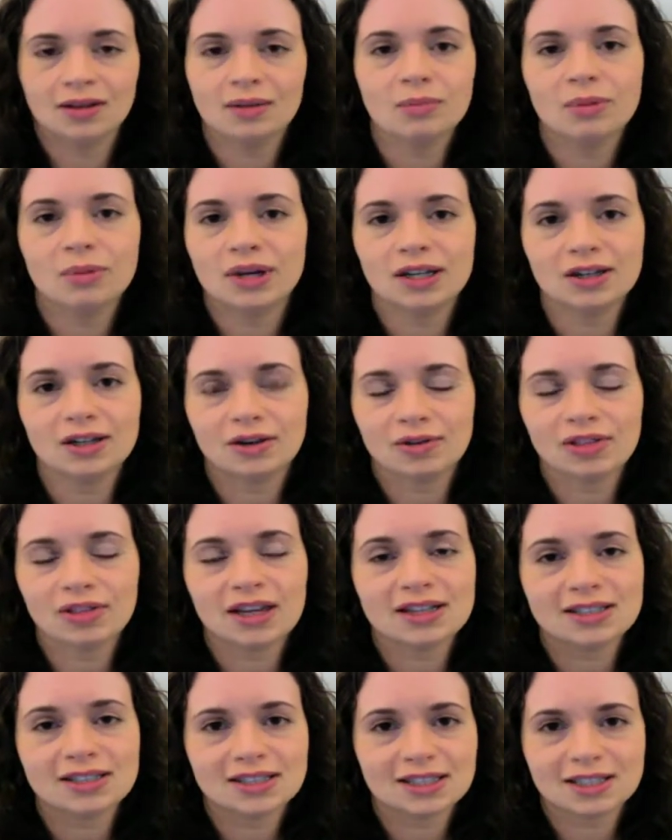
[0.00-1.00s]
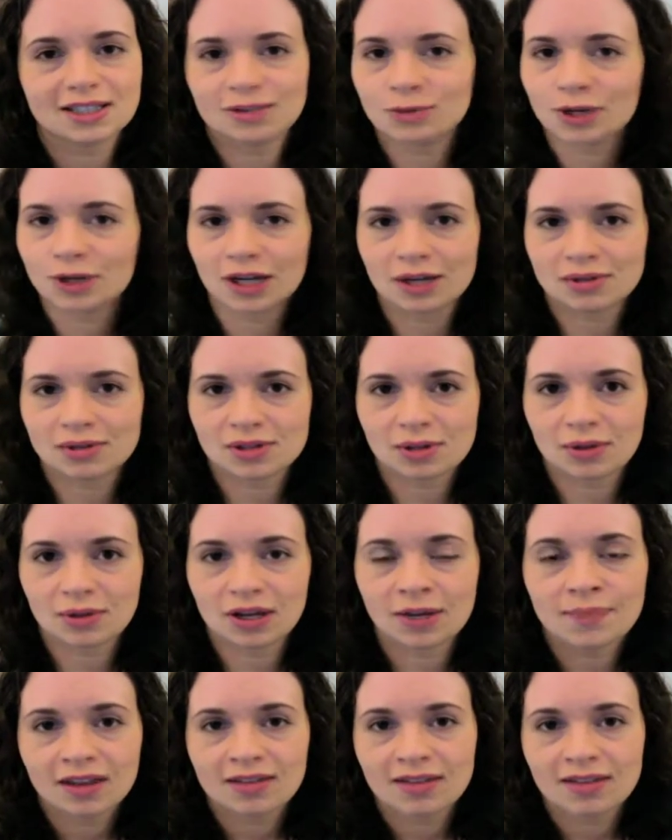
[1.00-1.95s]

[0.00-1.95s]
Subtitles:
but no, that didn't work out so well.